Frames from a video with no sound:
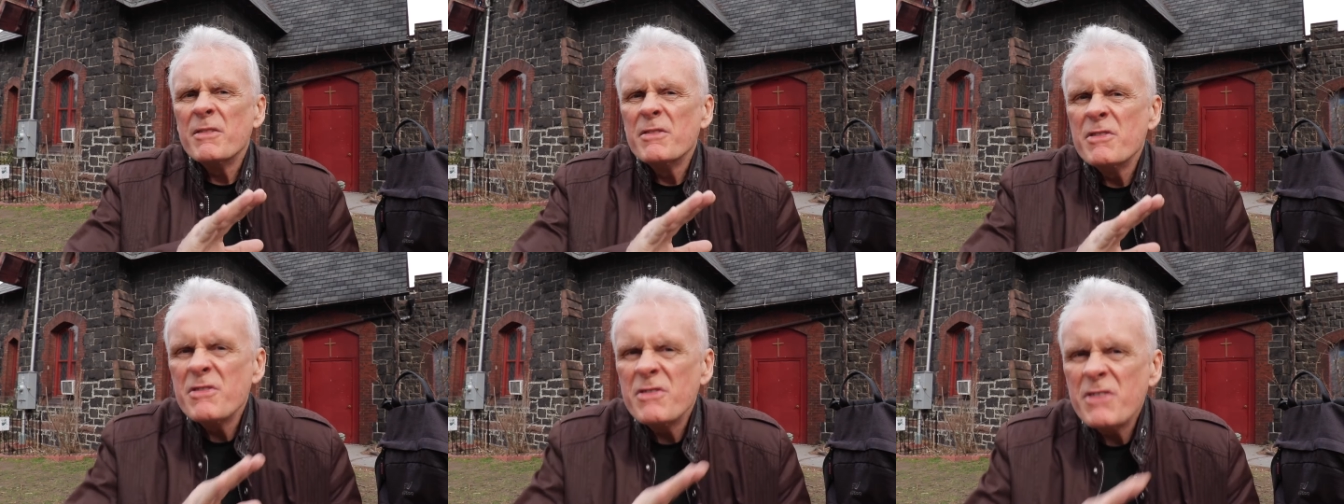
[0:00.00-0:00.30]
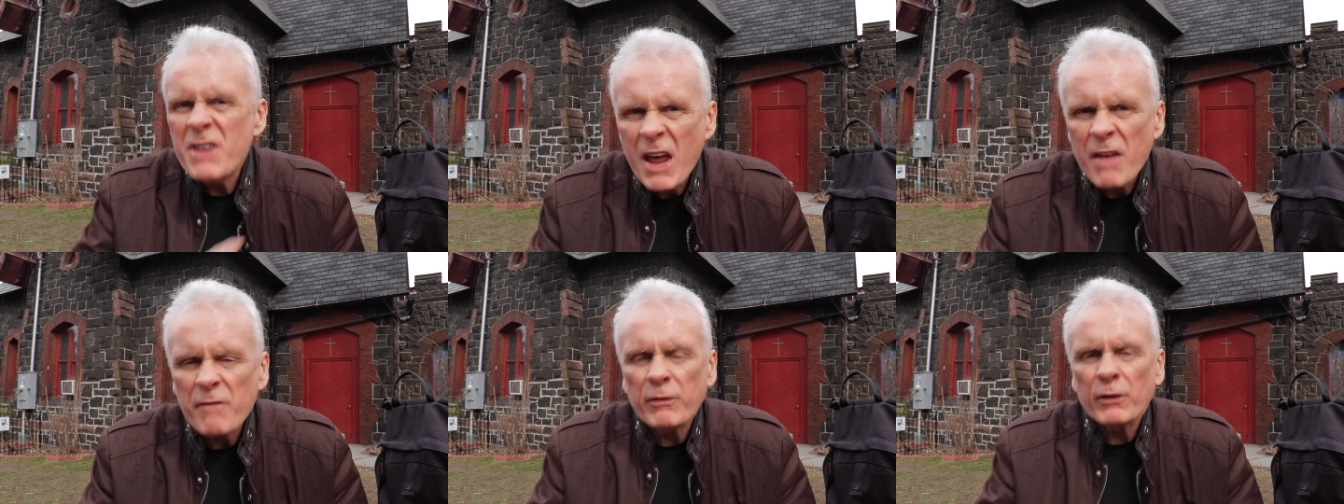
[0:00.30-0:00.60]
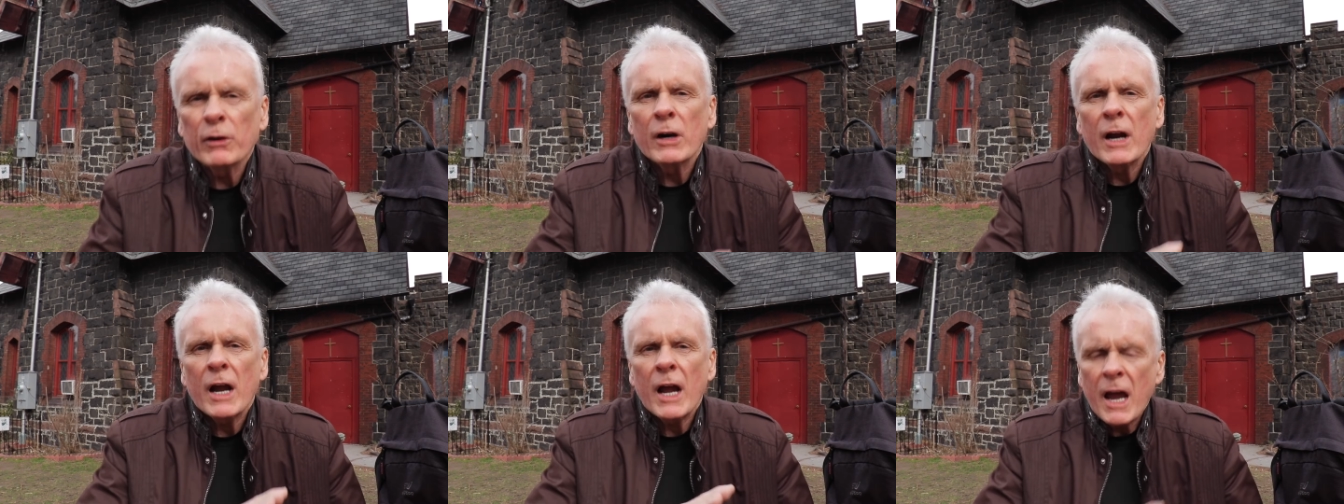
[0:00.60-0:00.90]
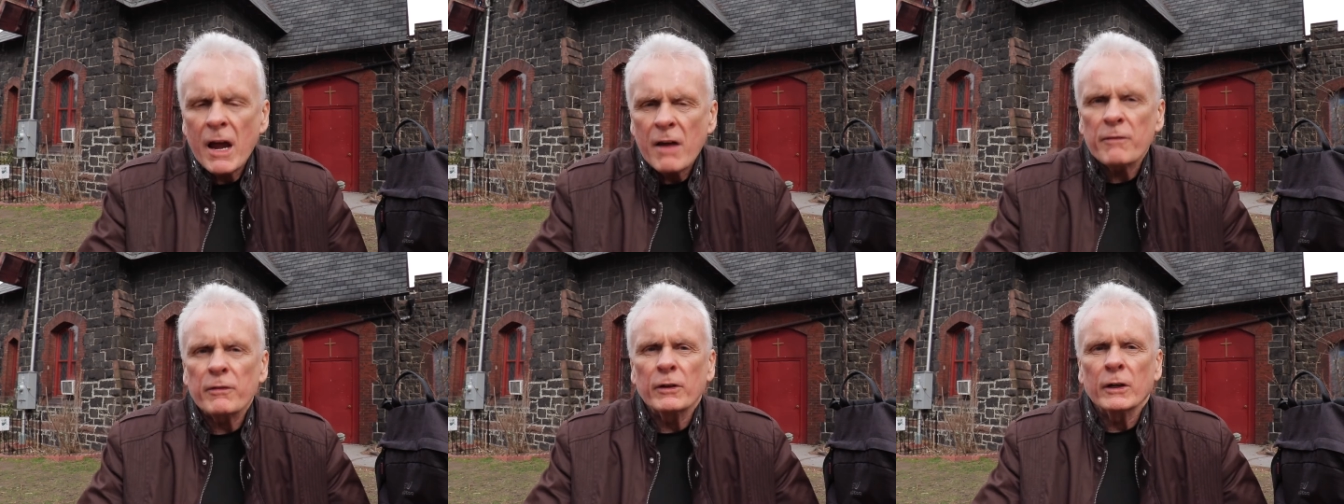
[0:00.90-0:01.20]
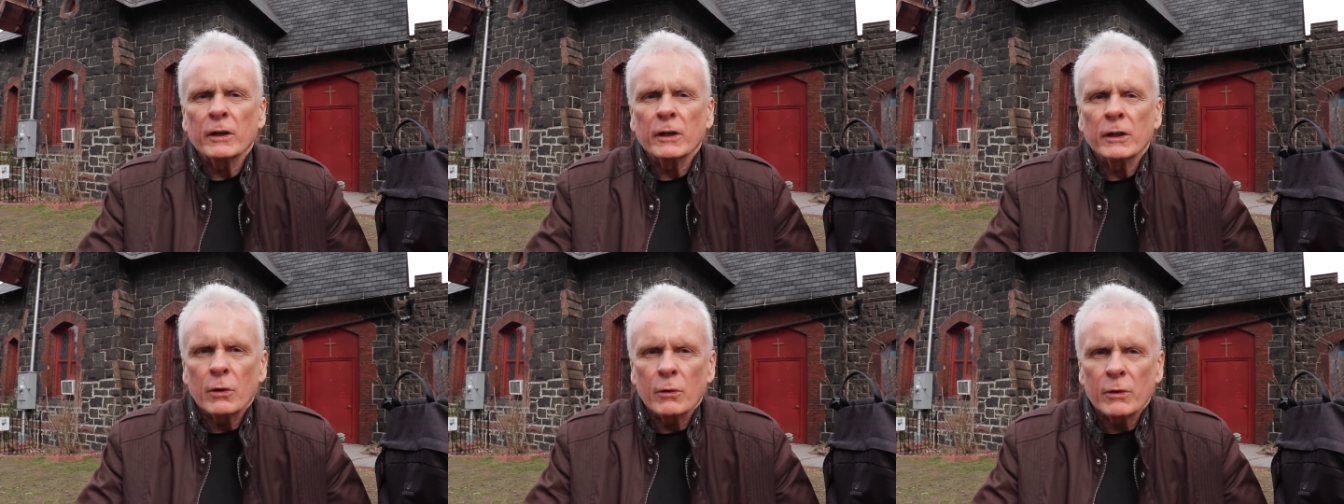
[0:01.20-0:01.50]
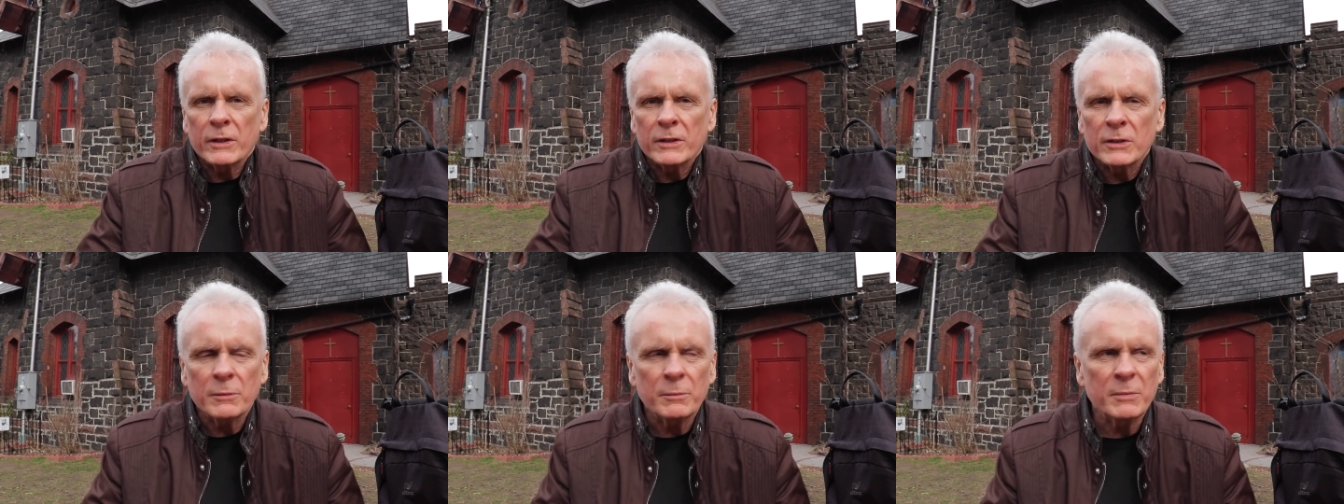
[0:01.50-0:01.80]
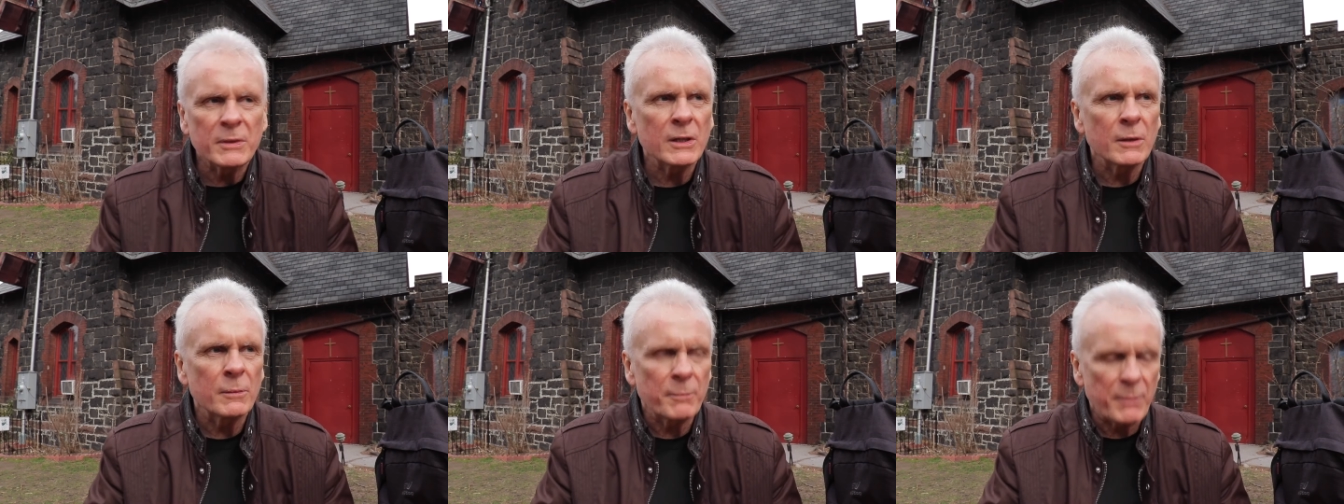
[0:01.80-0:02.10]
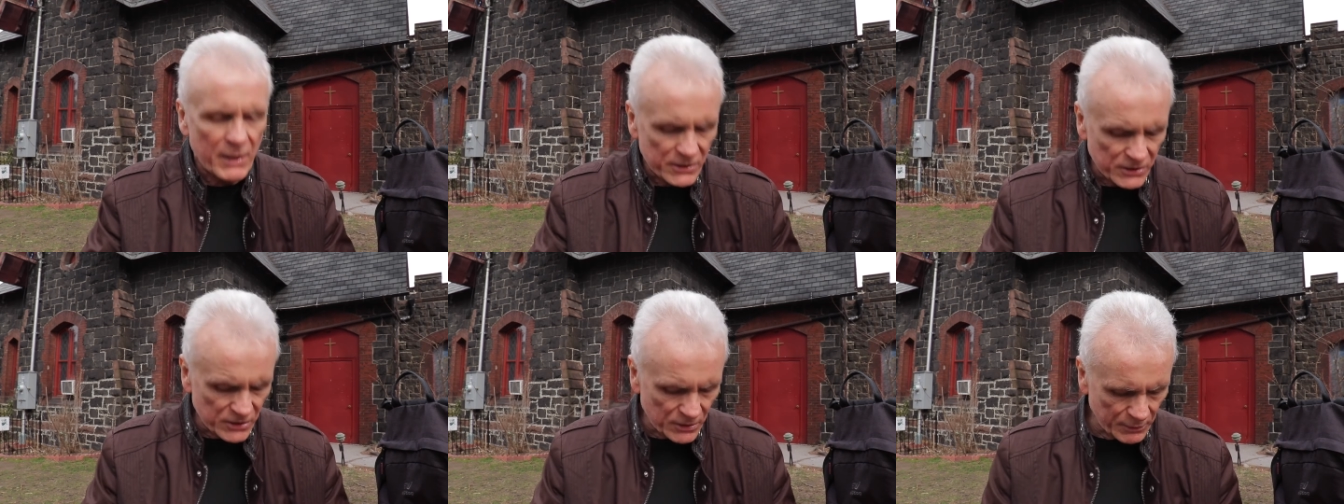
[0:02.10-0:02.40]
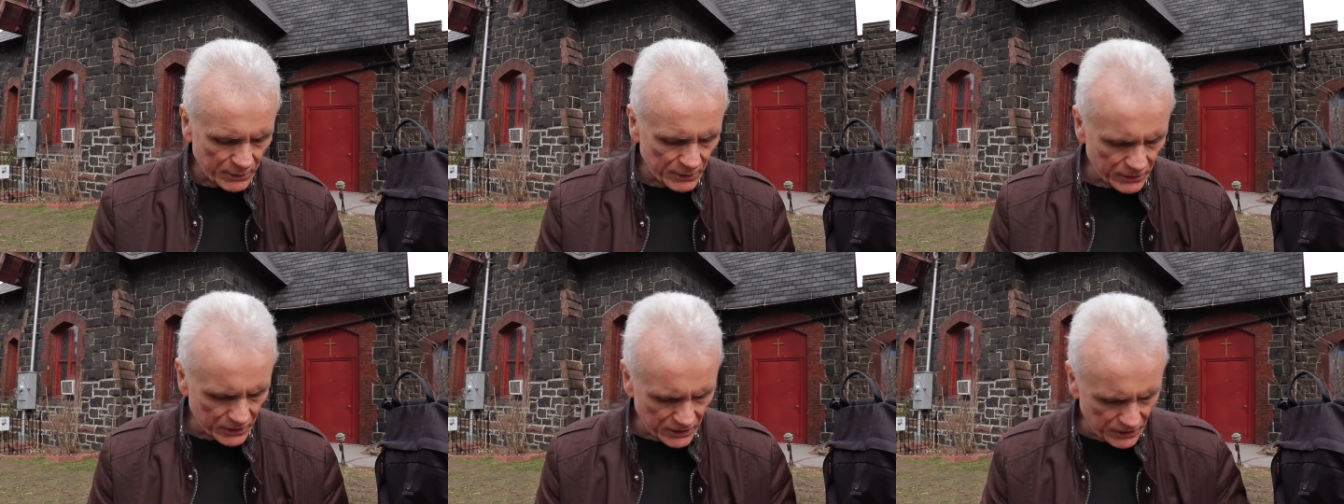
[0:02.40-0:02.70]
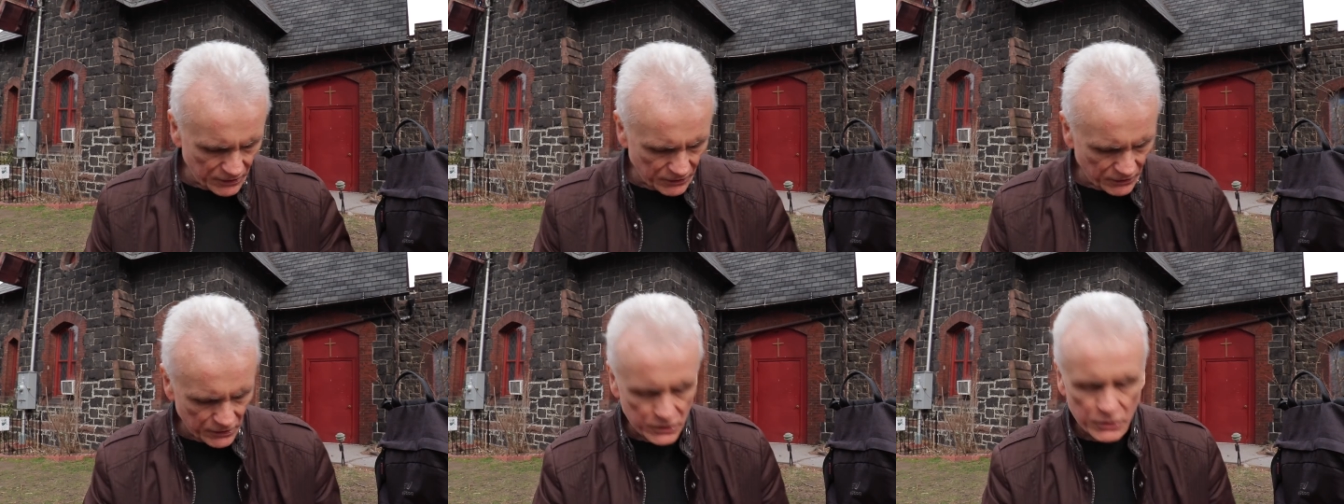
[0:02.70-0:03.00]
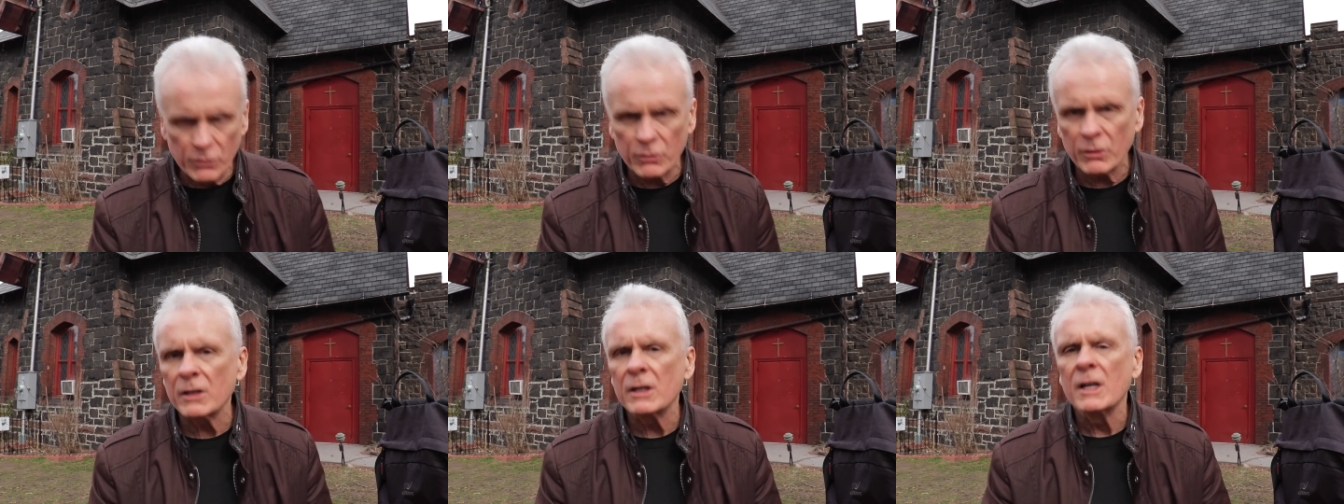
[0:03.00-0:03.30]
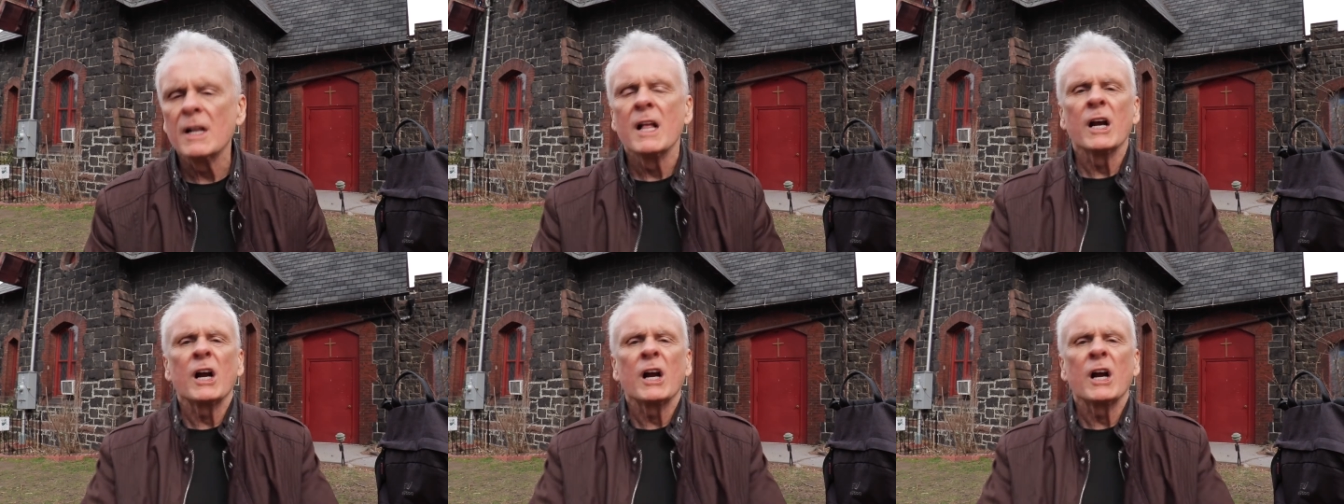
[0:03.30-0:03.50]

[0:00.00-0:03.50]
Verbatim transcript: never, ever going to be a possibility that you could